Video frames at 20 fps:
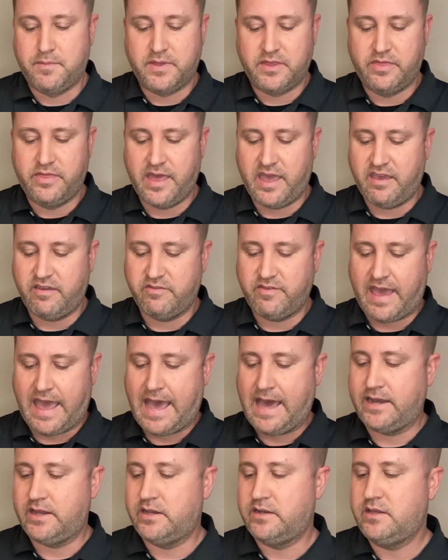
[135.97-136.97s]
They've
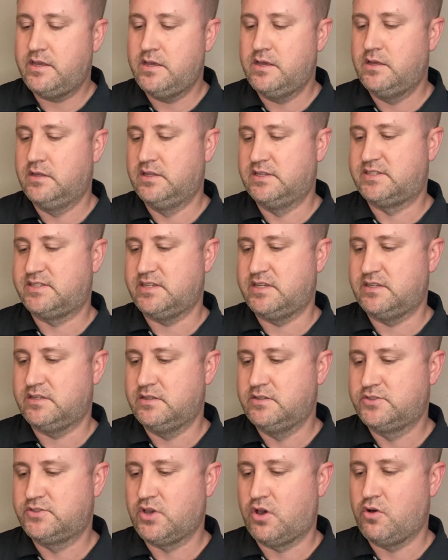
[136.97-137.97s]
added, let's see,
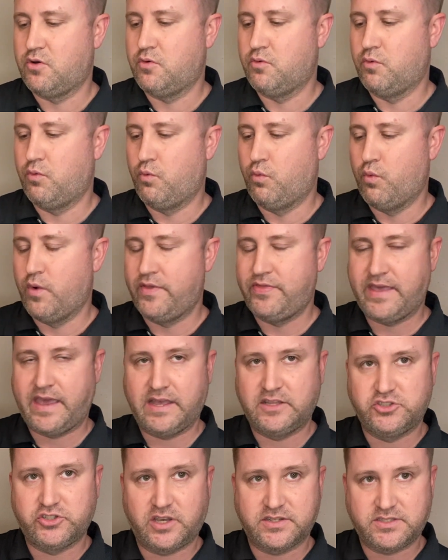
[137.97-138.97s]
so when they
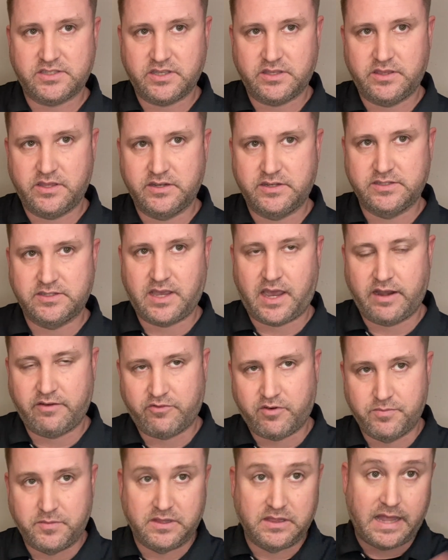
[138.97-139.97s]
adjusted the design
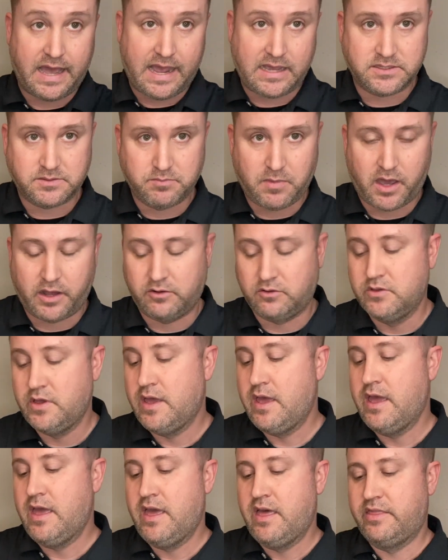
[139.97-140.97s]
from the last model,
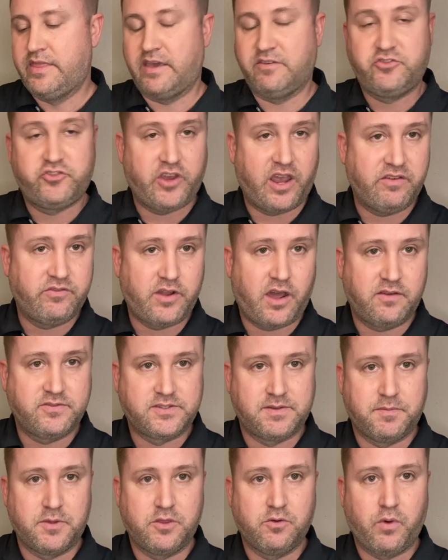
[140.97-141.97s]
they've shaved off
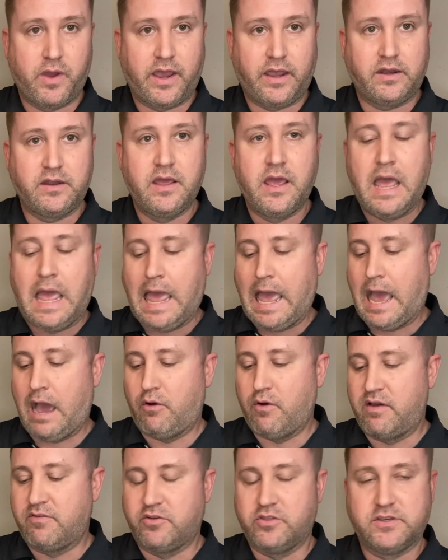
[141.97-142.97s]
some of the weight.
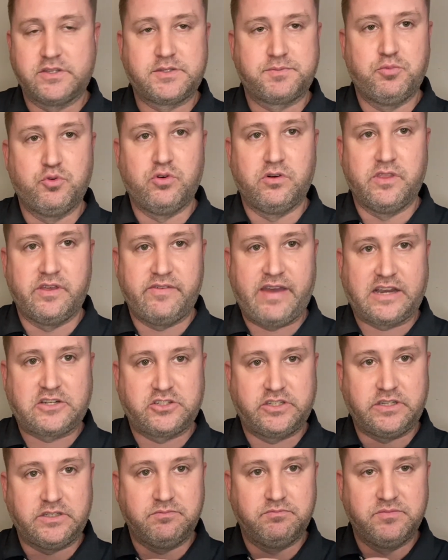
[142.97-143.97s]
However, the spool, they've
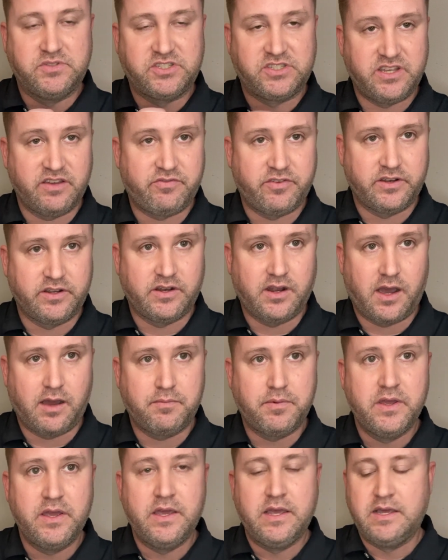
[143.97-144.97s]
actually stiffened it
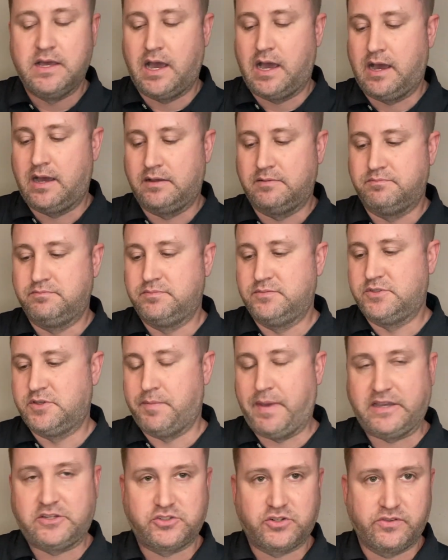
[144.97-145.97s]
up to
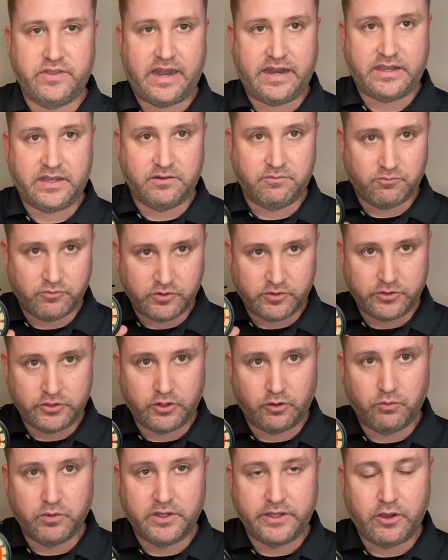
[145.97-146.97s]
make sure that it can,
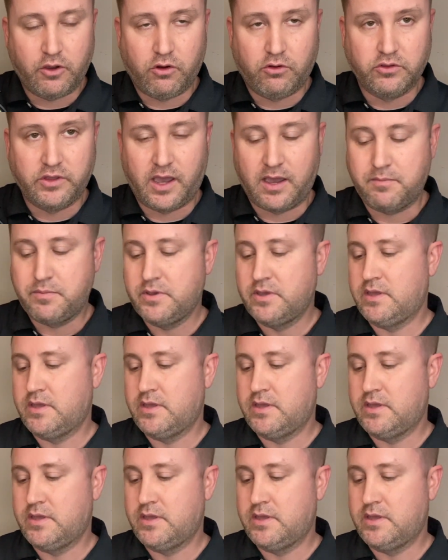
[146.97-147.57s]
really hold up.